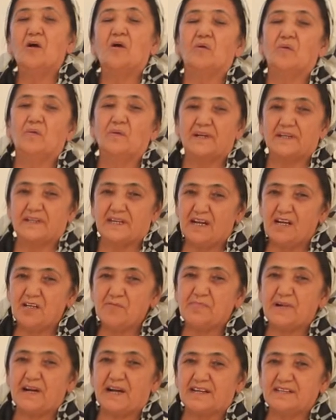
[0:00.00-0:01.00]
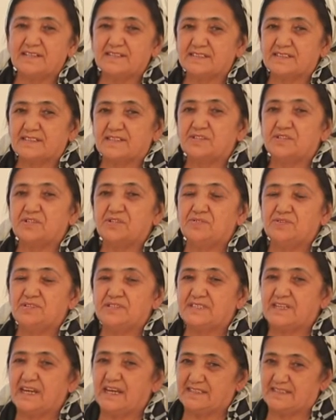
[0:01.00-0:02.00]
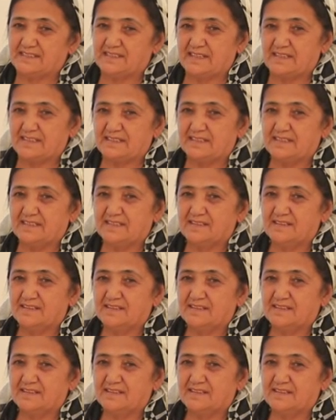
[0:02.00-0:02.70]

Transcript: Where are past continuous tenses?